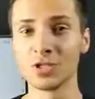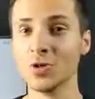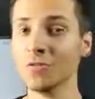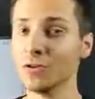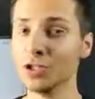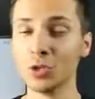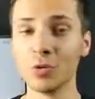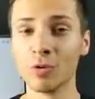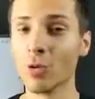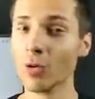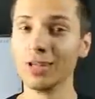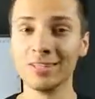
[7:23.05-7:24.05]
So if you enjoy
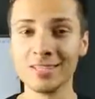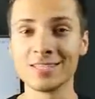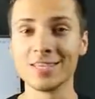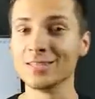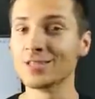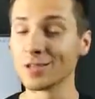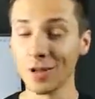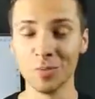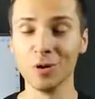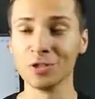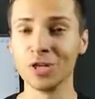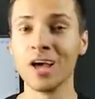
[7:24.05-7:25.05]
recording things in slow
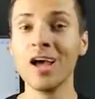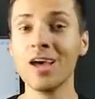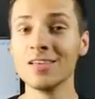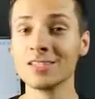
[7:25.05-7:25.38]
motion,